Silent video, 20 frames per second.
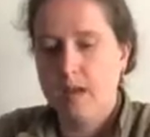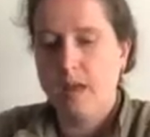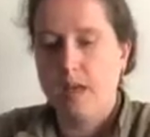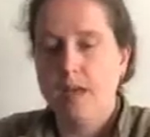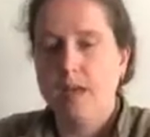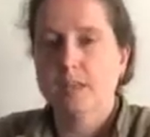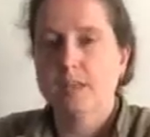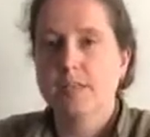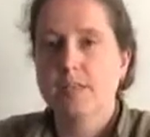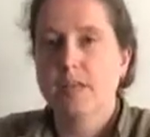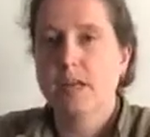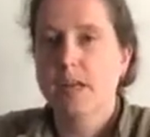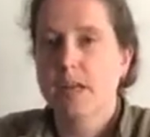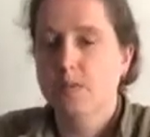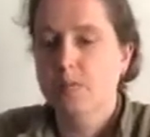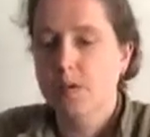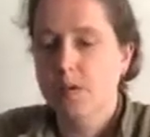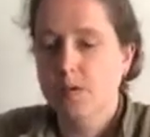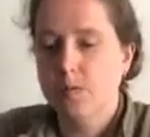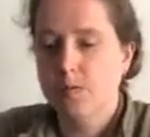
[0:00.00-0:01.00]
And today
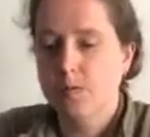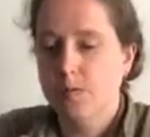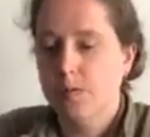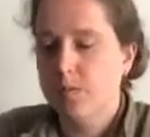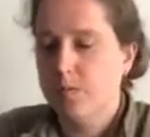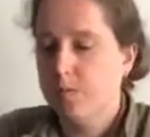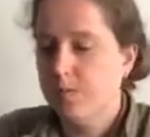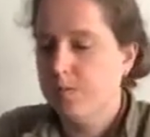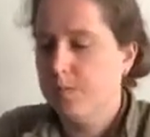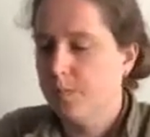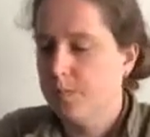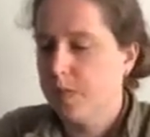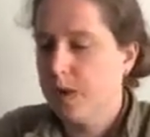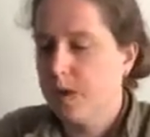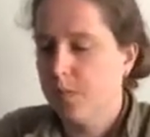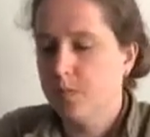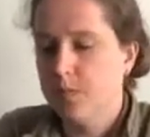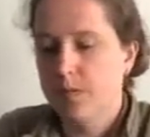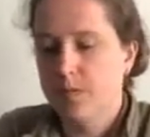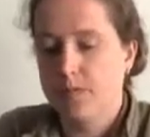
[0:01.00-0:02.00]
I
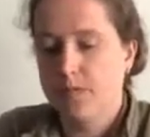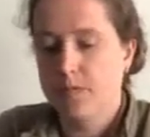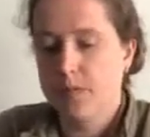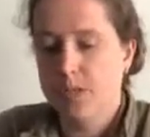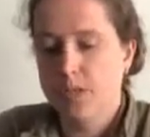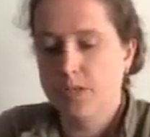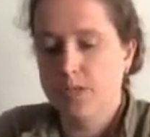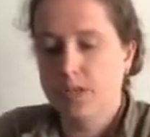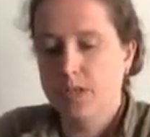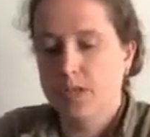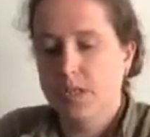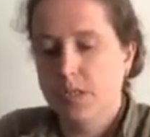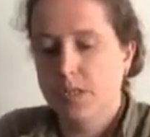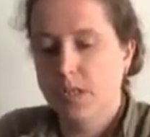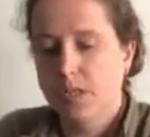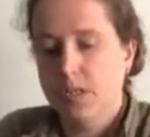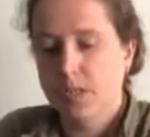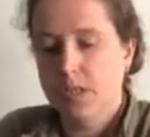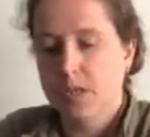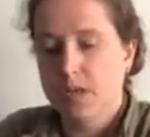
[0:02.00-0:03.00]
will be finishing
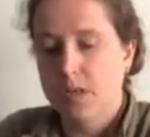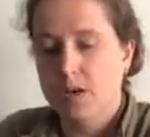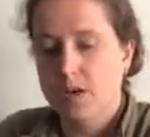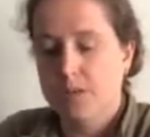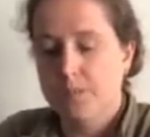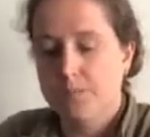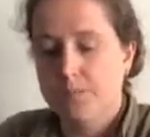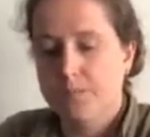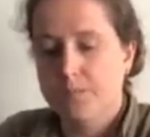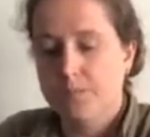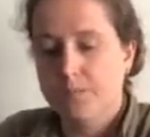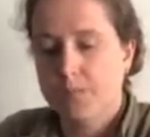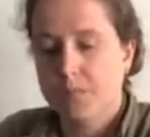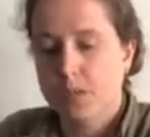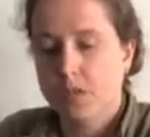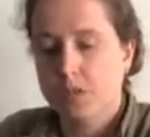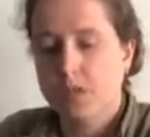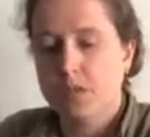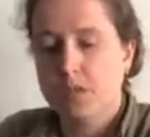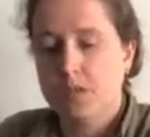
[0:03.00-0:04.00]
the
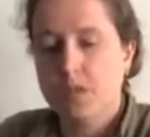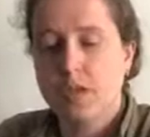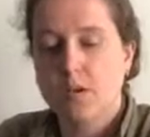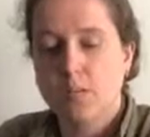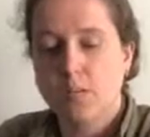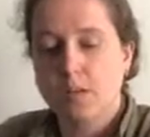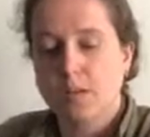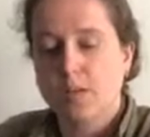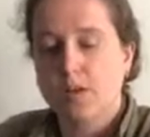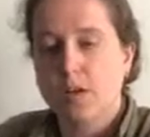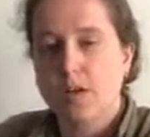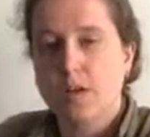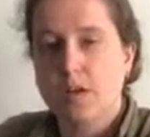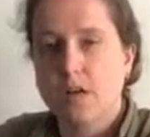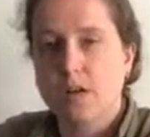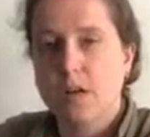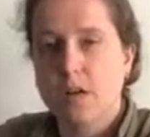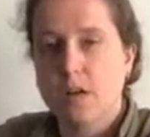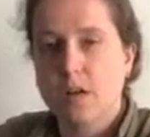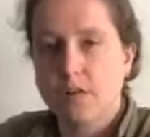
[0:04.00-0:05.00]
shirt that we
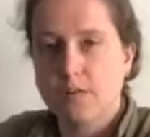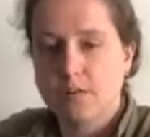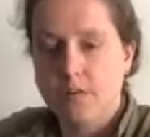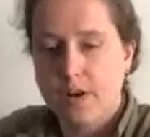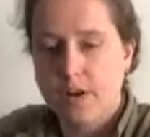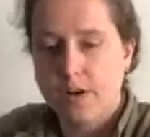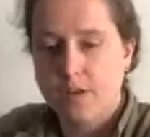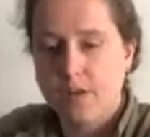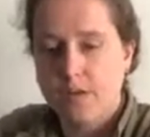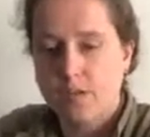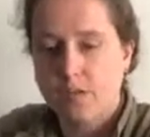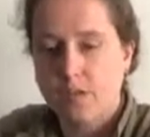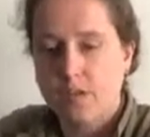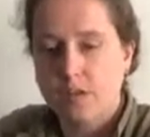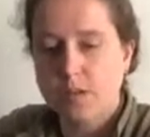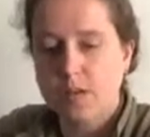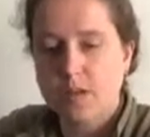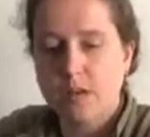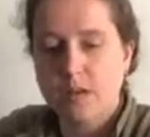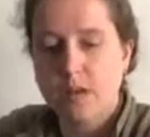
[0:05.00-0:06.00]
started on Friday, the
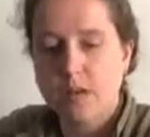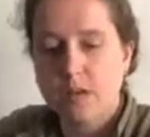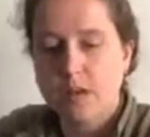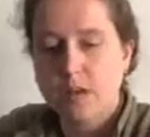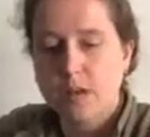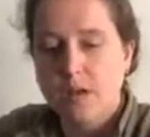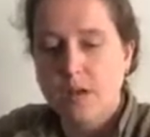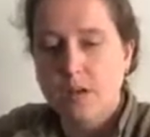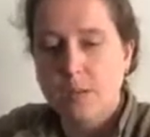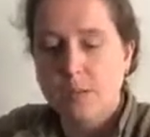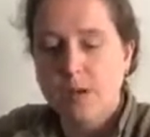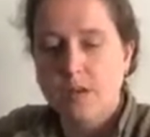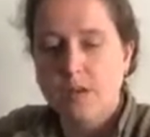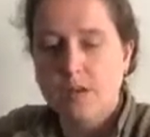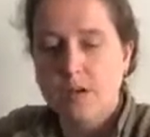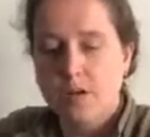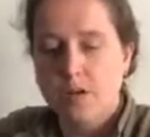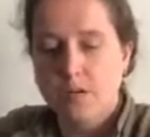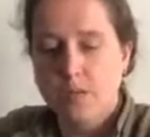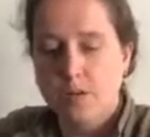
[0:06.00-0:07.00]
one that my
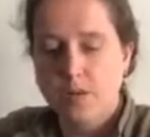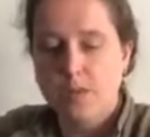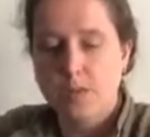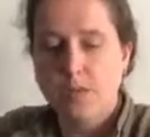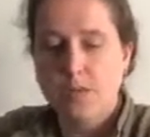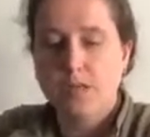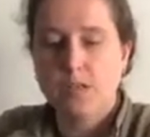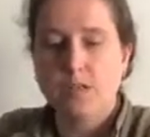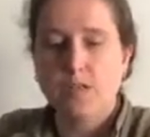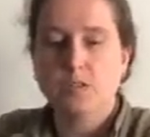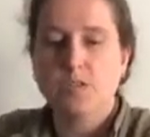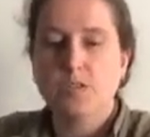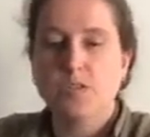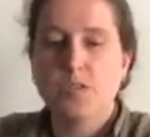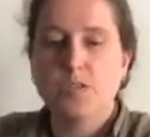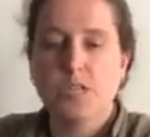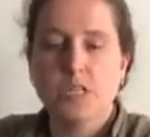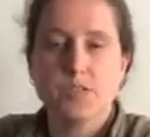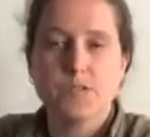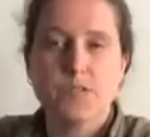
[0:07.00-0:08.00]
daughter wanted me to do the
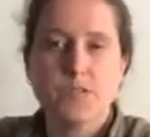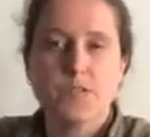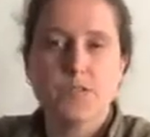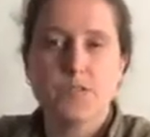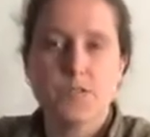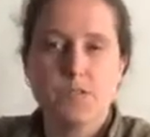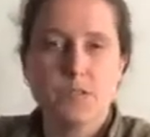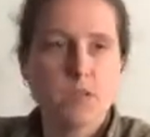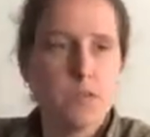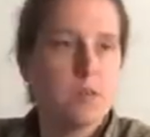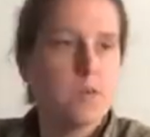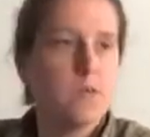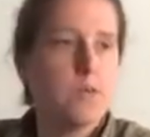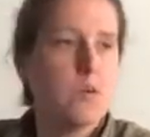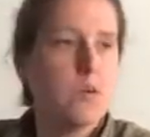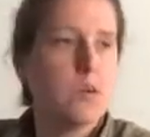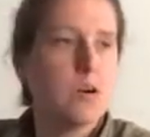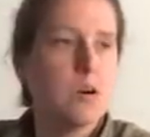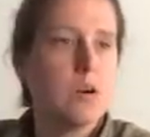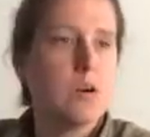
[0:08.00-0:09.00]
transfer
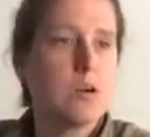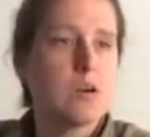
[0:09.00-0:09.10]
for.